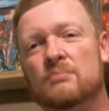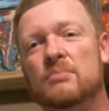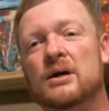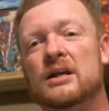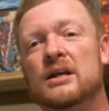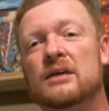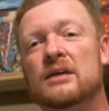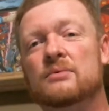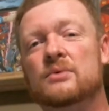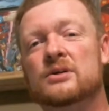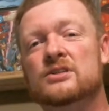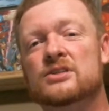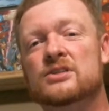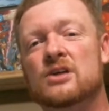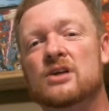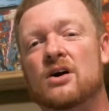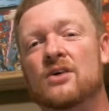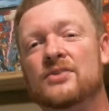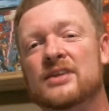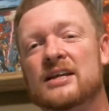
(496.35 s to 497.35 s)
but it was
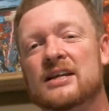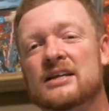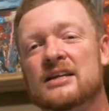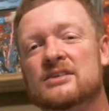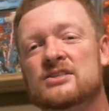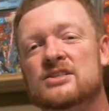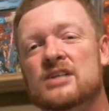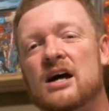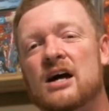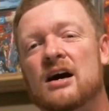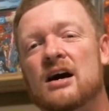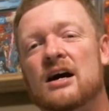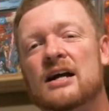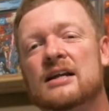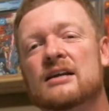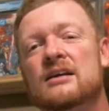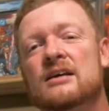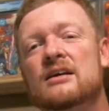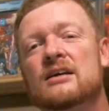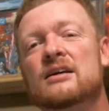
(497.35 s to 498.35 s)
on the
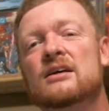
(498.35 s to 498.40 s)
inside.